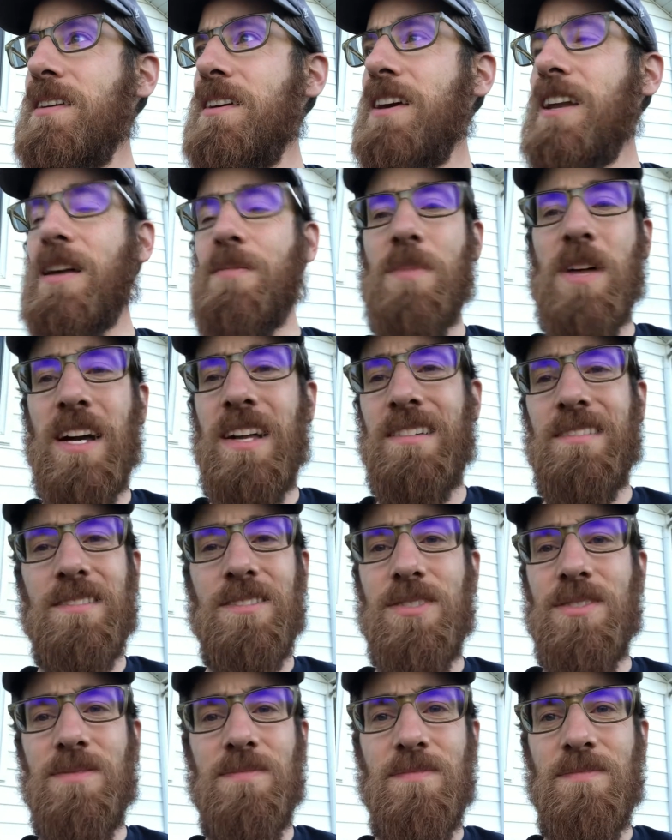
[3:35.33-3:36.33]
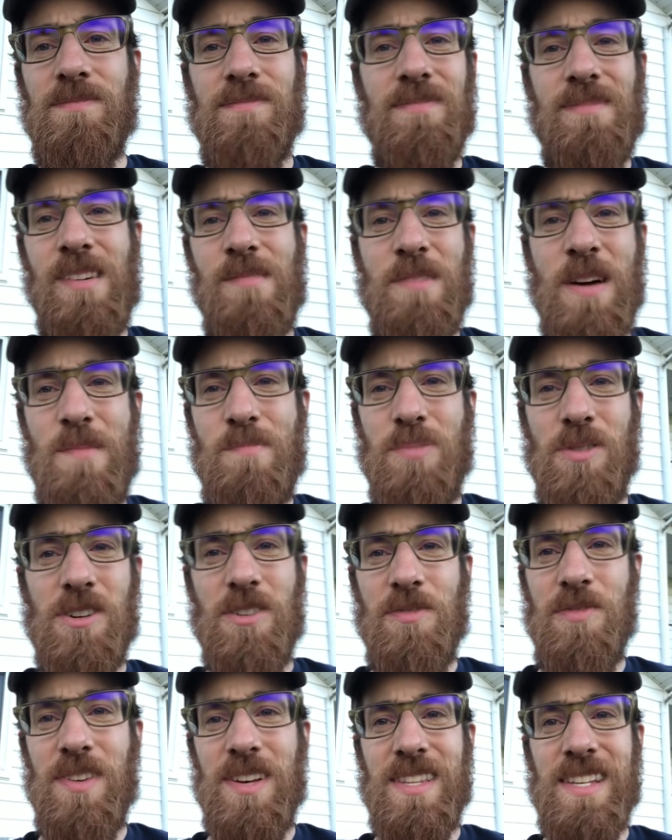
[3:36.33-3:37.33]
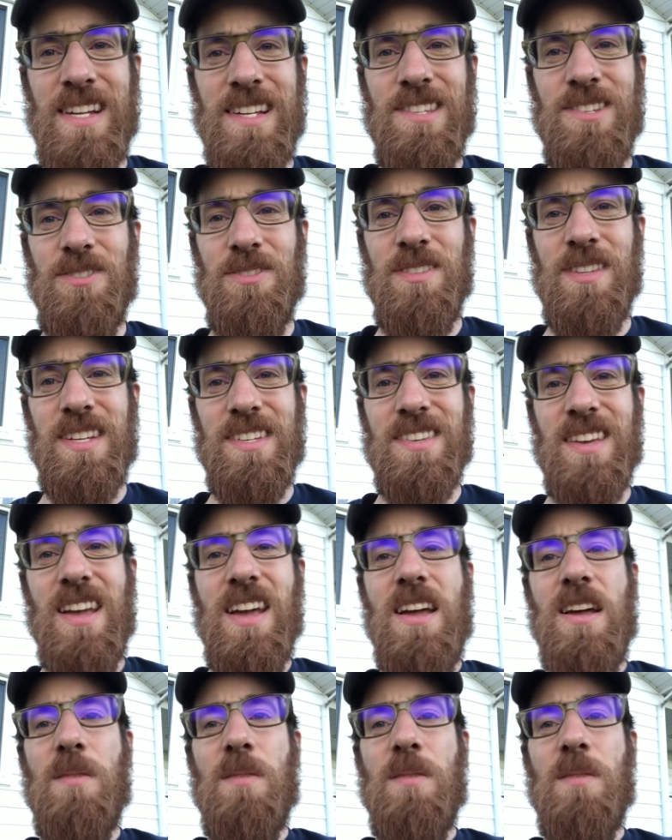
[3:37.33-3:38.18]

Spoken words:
and I'm not perfect at doing this,